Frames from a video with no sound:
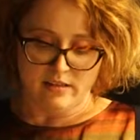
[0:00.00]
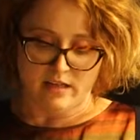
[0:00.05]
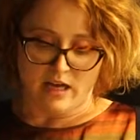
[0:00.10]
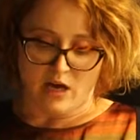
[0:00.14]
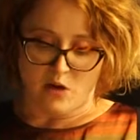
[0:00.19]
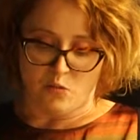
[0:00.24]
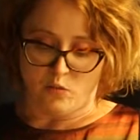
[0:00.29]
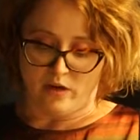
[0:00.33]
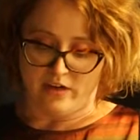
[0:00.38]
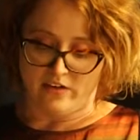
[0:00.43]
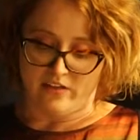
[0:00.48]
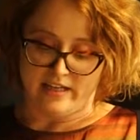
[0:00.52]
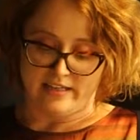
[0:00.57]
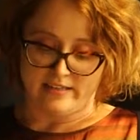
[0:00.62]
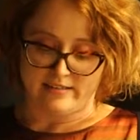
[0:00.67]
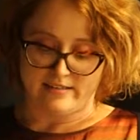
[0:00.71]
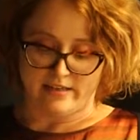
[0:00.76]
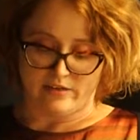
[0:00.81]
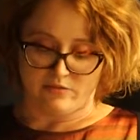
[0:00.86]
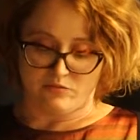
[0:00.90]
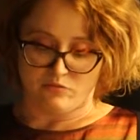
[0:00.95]
one of the
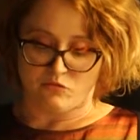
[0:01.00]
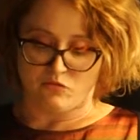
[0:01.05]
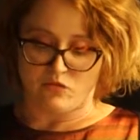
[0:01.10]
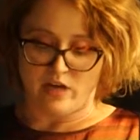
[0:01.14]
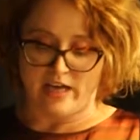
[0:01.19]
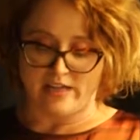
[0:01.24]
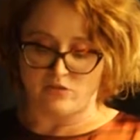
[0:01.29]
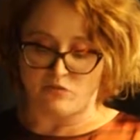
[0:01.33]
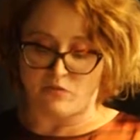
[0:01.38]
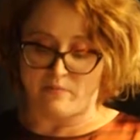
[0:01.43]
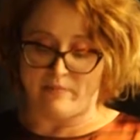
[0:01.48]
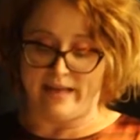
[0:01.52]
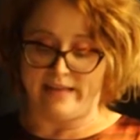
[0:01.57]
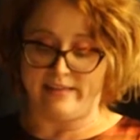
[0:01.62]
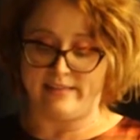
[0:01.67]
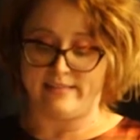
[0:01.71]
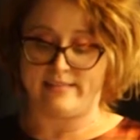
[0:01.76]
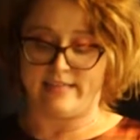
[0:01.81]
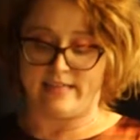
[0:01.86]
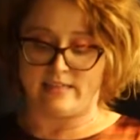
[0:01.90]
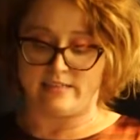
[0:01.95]
things that has remained
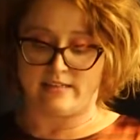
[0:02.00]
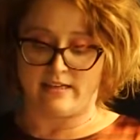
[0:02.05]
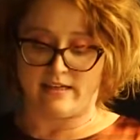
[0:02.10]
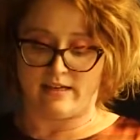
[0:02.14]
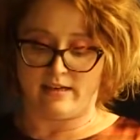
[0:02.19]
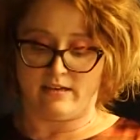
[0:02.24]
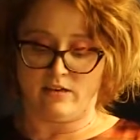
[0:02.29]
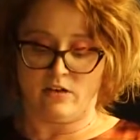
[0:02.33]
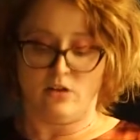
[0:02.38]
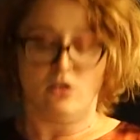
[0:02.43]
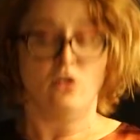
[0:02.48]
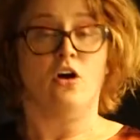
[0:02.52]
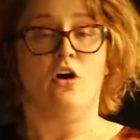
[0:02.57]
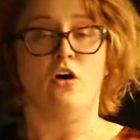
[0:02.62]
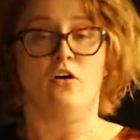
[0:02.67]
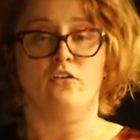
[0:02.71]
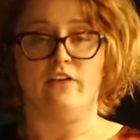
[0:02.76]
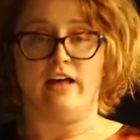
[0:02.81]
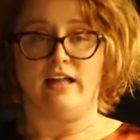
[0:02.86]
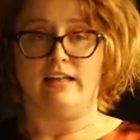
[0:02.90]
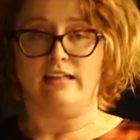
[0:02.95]
the centre
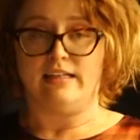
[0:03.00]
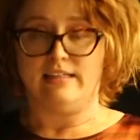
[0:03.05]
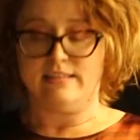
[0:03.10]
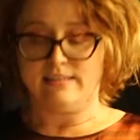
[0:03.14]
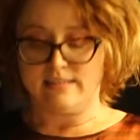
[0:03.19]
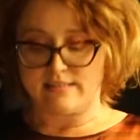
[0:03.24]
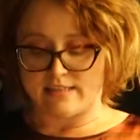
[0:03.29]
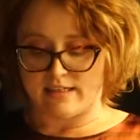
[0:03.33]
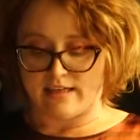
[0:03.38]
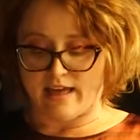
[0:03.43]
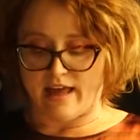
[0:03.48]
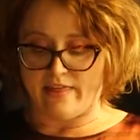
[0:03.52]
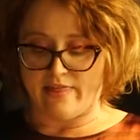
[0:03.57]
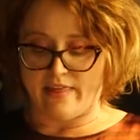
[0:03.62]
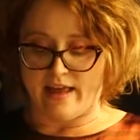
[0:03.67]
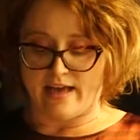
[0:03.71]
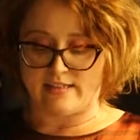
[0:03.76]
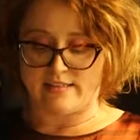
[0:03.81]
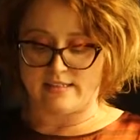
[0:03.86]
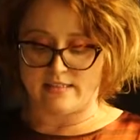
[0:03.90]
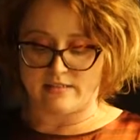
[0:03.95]
of our list, and
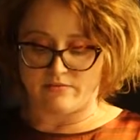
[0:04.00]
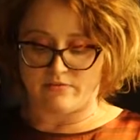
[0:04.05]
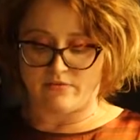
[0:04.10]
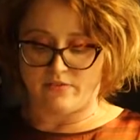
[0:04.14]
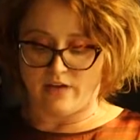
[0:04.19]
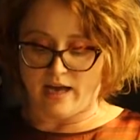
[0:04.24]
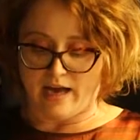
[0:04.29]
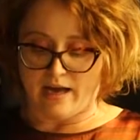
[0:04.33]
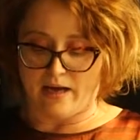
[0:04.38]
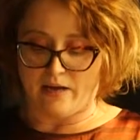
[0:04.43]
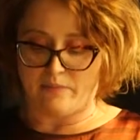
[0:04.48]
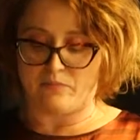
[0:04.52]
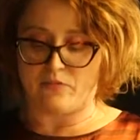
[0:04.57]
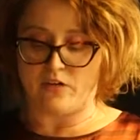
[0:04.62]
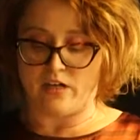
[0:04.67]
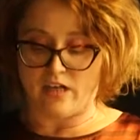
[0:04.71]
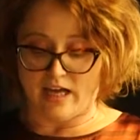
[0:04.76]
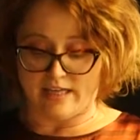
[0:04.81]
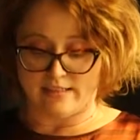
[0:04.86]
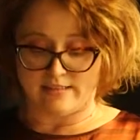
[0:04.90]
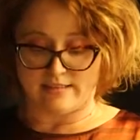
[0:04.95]
that's
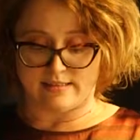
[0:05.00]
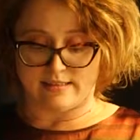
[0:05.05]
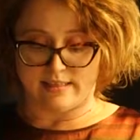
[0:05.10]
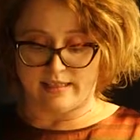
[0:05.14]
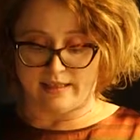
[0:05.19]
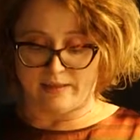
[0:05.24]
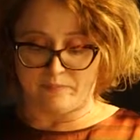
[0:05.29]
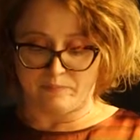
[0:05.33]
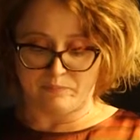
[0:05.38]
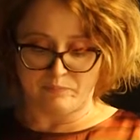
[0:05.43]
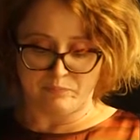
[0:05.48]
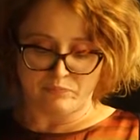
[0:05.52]
licensing.